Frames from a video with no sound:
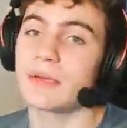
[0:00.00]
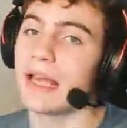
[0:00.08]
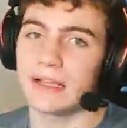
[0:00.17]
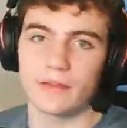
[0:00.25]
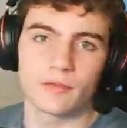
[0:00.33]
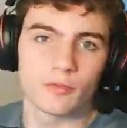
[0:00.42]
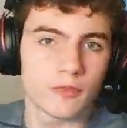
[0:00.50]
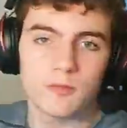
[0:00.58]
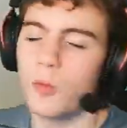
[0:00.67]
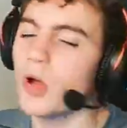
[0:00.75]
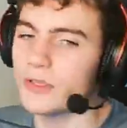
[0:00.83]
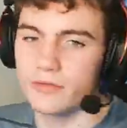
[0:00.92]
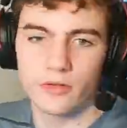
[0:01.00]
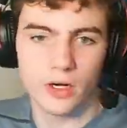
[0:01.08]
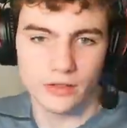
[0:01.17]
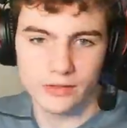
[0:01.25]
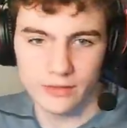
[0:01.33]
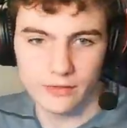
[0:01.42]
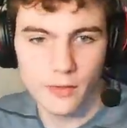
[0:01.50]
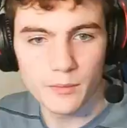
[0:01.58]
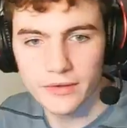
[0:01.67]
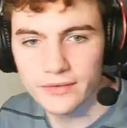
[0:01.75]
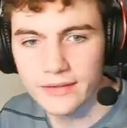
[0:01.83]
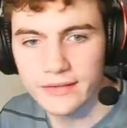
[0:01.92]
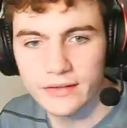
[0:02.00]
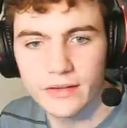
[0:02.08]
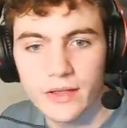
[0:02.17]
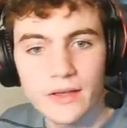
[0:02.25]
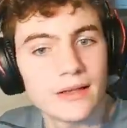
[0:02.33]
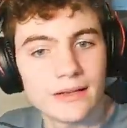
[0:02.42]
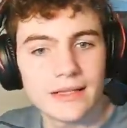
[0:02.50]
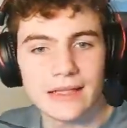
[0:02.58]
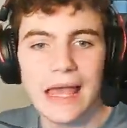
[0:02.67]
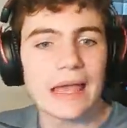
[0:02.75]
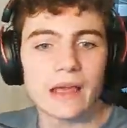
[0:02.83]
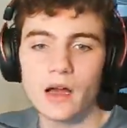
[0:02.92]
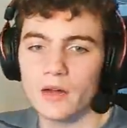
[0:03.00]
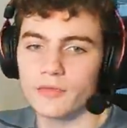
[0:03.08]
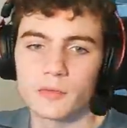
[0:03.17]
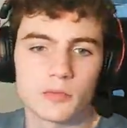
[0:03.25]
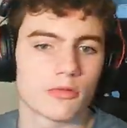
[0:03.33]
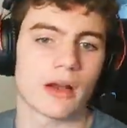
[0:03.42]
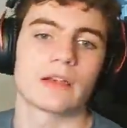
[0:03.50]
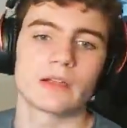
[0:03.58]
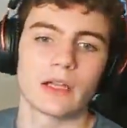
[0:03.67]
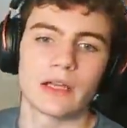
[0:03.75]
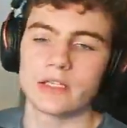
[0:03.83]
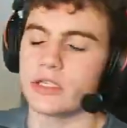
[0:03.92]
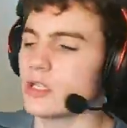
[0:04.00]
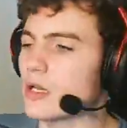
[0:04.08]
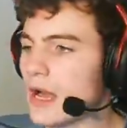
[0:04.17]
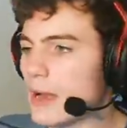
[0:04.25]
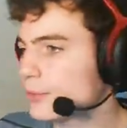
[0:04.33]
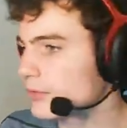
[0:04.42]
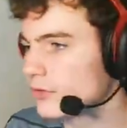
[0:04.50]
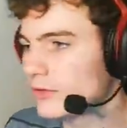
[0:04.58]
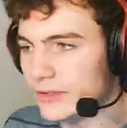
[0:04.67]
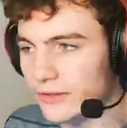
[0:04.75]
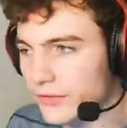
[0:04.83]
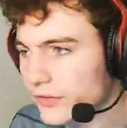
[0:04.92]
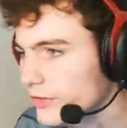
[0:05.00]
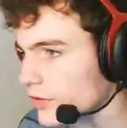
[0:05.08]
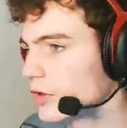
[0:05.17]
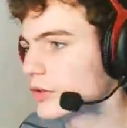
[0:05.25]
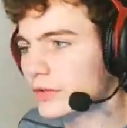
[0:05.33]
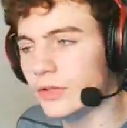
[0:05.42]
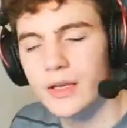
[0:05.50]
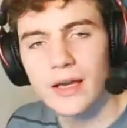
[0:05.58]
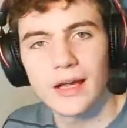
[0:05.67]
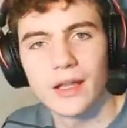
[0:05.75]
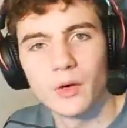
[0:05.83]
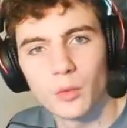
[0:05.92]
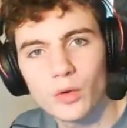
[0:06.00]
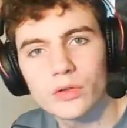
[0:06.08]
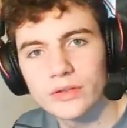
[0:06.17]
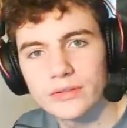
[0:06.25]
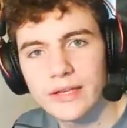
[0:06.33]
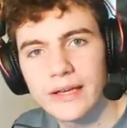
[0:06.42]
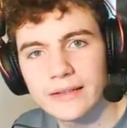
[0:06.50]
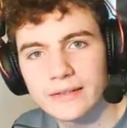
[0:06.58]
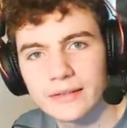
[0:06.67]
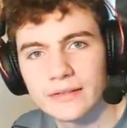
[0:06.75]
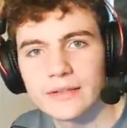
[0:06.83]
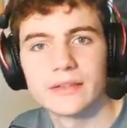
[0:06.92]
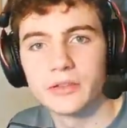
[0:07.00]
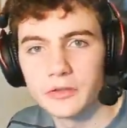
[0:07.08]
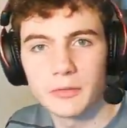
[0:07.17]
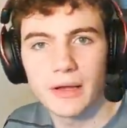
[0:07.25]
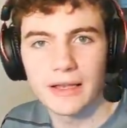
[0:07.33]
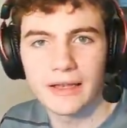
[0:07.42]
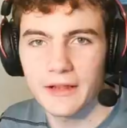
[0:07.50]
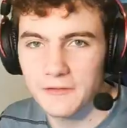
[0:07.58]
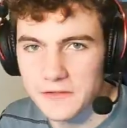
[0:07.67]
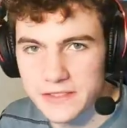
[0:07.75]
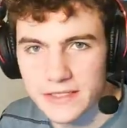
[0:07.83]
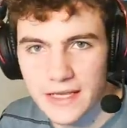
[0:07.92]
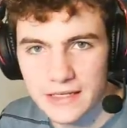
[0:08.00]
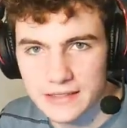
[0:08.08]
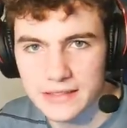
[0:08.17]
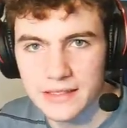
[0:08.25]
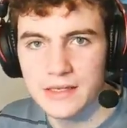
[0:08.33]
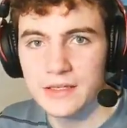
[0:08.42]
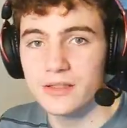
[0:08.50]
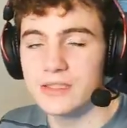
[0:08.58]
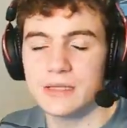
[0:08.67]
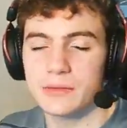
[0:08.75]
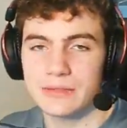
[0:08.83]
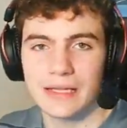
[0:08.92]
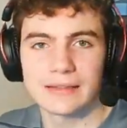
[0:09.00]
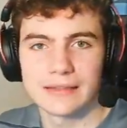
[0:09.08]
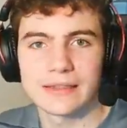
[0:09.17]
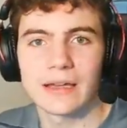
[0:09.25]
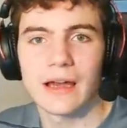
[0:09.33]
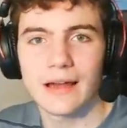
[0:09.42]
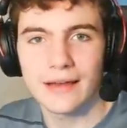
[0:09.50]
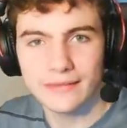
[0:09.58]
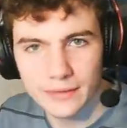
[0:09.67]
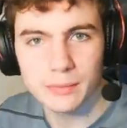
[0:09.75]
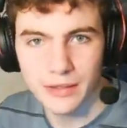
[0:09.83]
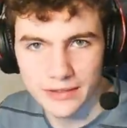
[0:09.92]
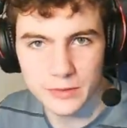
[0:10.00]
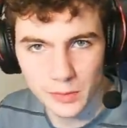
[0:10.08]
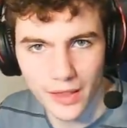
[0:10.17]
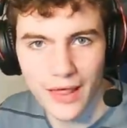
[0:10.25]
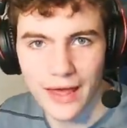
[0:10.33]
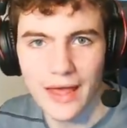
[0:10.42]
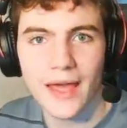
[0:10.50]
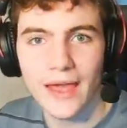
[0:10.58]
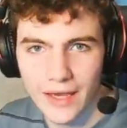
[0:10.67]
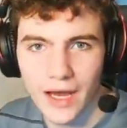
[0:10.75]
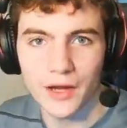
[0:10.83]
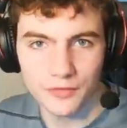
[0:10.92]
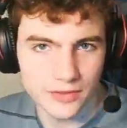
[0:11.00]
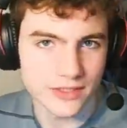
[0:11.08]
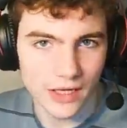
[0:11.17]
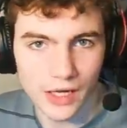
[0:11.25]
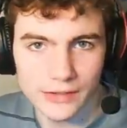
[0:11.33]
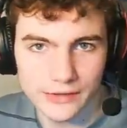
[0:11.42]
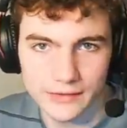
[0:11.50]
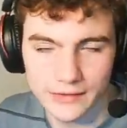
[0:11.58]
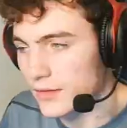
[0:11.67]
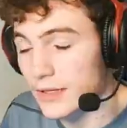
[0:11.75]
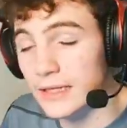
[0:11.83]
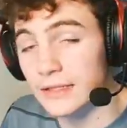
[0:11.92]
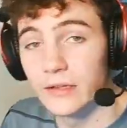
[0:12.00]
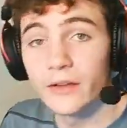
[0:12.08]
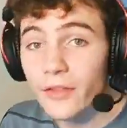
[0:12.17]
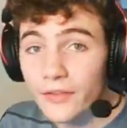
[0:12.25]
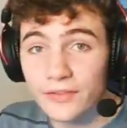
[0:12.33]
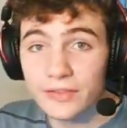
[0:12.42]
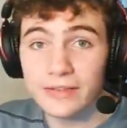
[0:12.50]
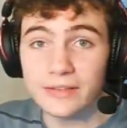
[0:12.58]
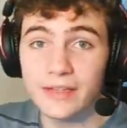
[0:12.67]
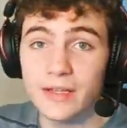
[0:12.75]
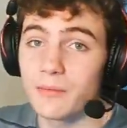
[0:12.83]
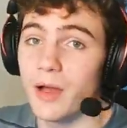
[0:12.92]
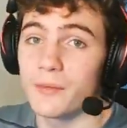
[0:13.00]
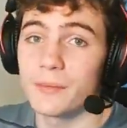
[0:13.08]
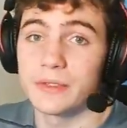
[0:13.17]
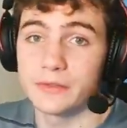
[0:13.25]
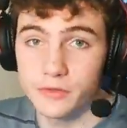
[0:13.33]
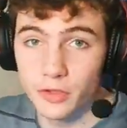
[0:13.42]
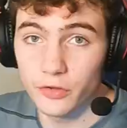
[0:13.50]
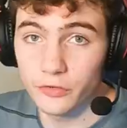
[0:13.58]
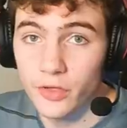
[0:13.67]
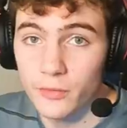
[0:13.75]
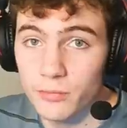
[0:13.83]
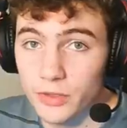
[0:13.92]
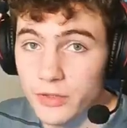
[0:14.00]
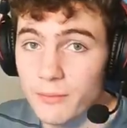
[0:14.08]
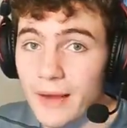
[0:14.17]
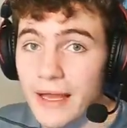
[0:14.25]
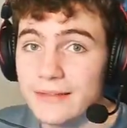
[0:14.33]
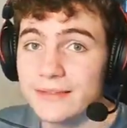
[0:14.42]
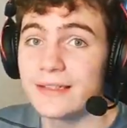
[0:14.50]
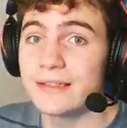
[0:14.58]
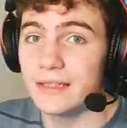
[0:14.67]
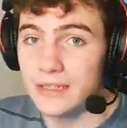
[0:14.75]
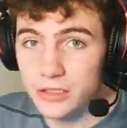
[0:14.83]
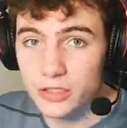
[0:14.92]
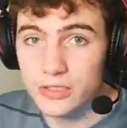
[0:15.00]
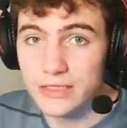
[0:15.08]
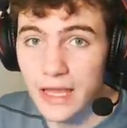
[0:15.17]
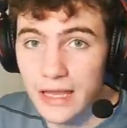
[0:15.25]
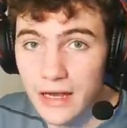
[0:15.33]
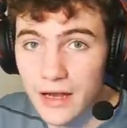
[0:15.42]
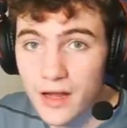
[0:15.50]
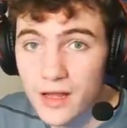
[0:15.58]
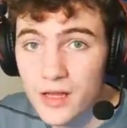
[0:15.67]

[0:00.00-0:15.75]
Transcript: had a wide variety of them this season. The AR from Grand Glacier absolutely sucked, and the Wonder Tayson didn't do well in FNCS because he was landing at the place where that AR resided. In another season it might have been good, but compared to Nisha's AR,